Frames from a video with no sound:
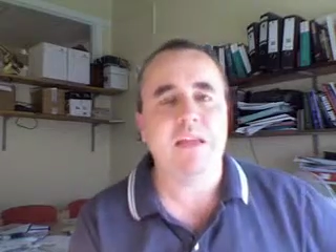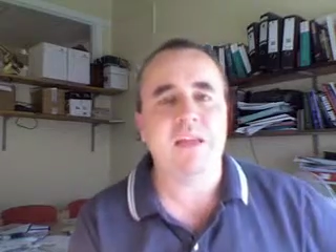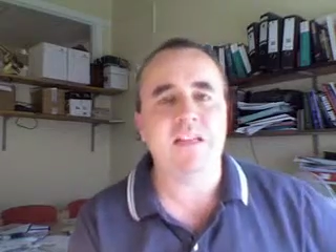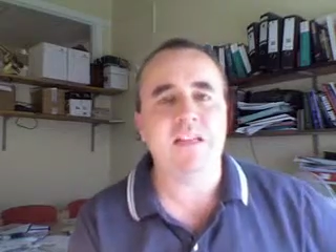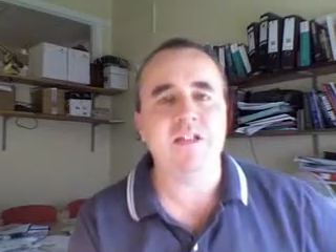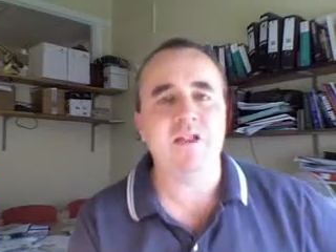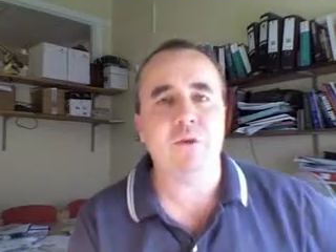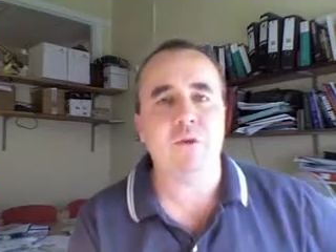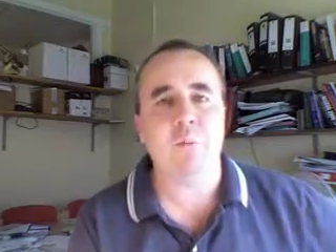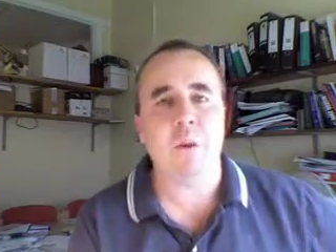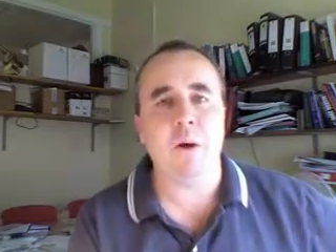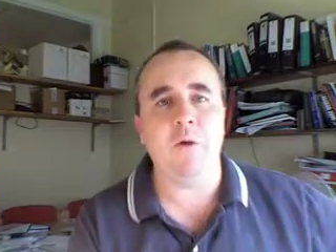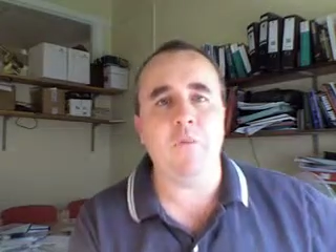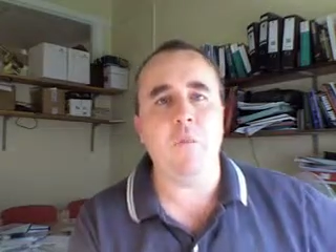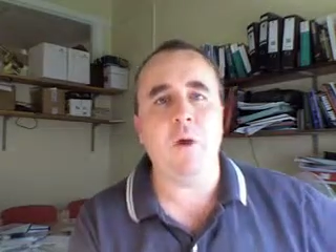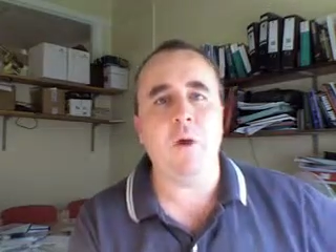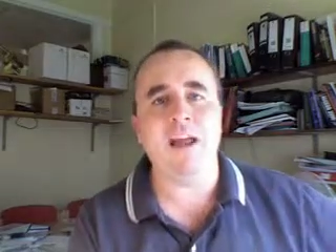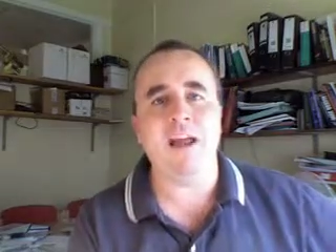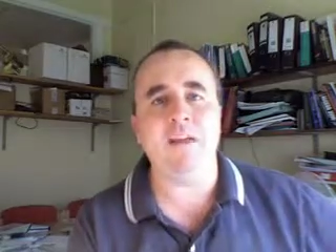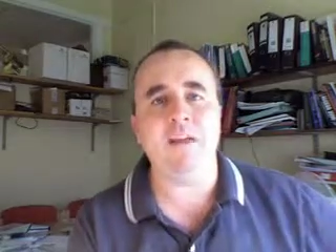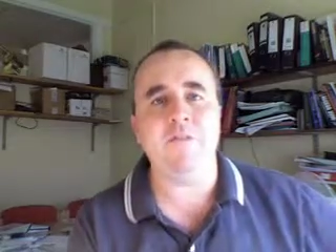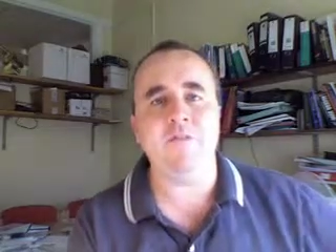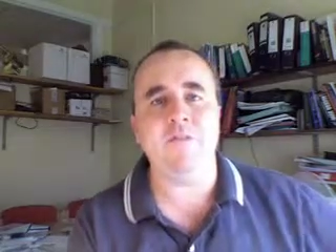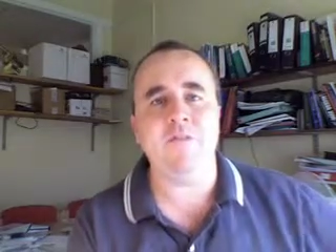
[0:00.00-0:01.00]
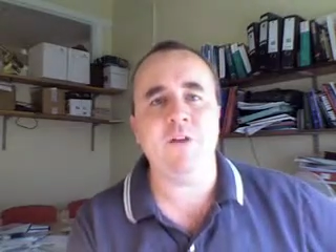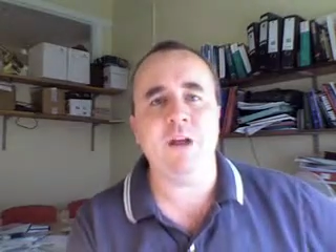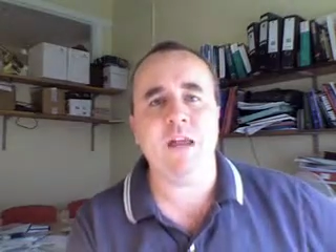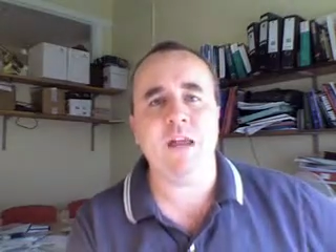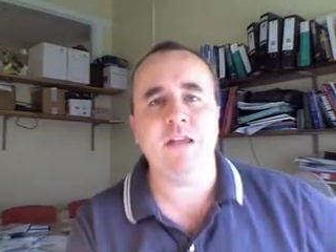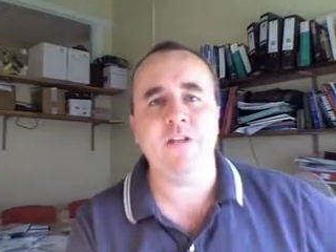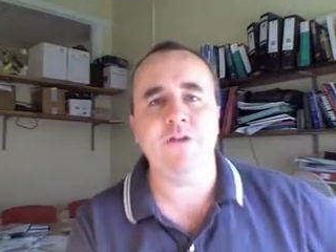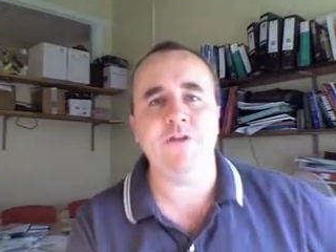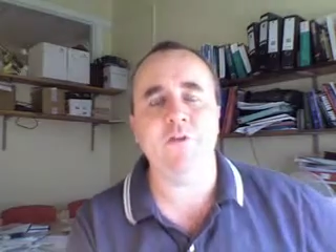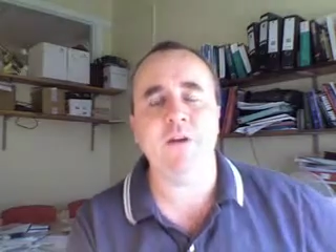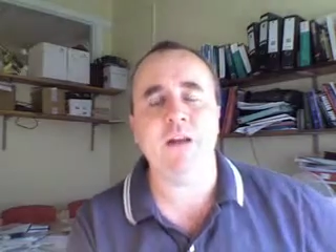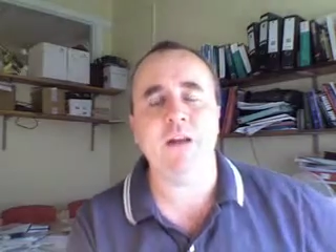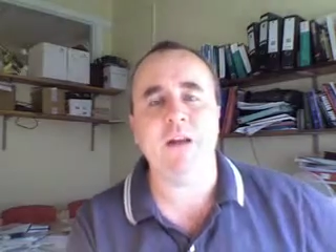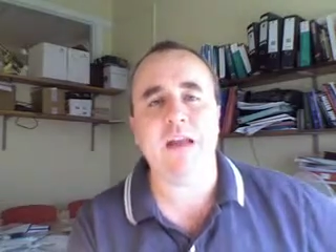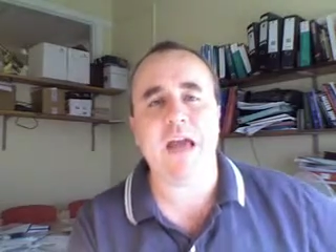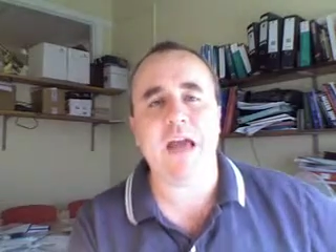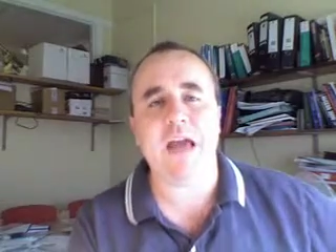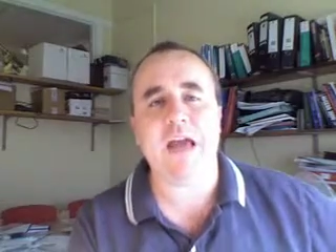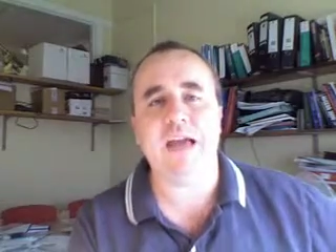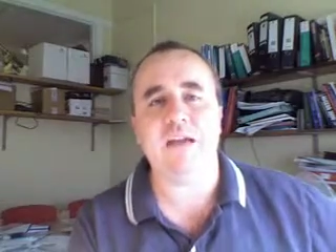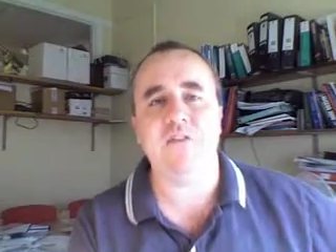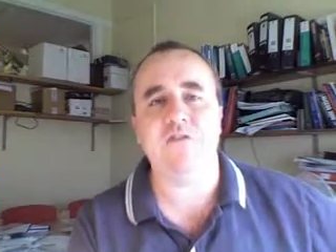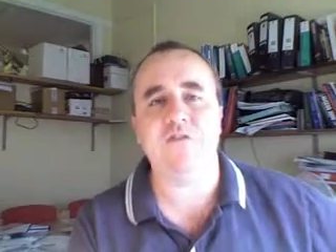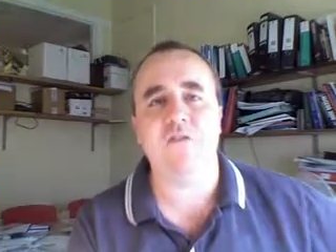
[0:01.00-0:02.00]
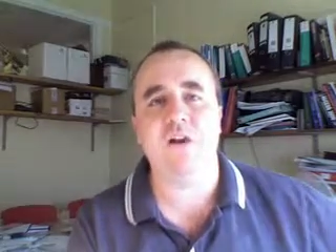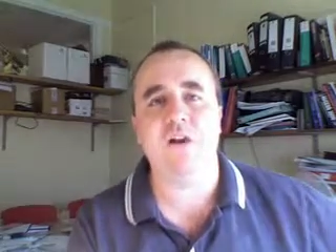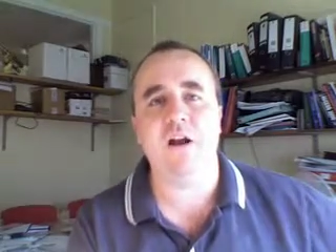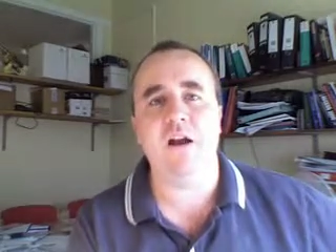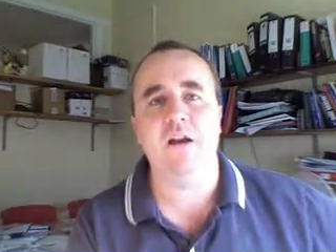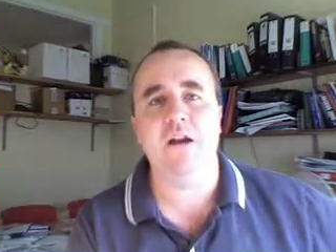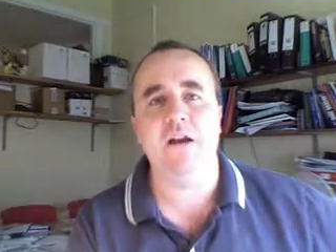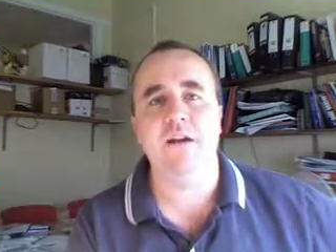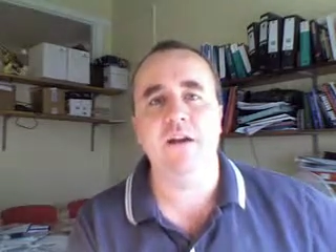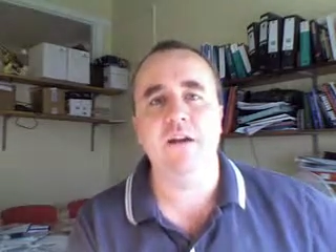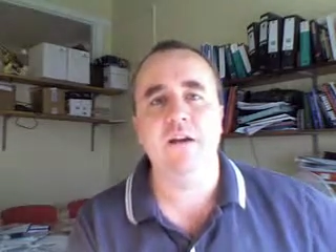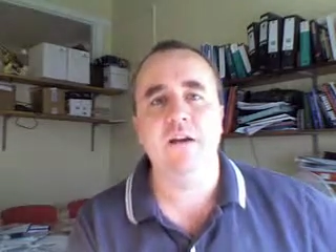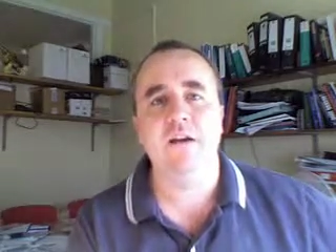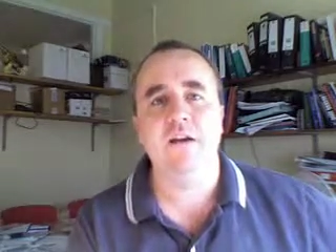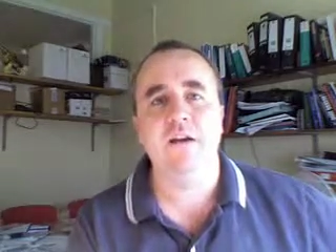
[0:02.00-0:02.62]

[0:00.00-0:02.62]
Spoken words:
into an X-ray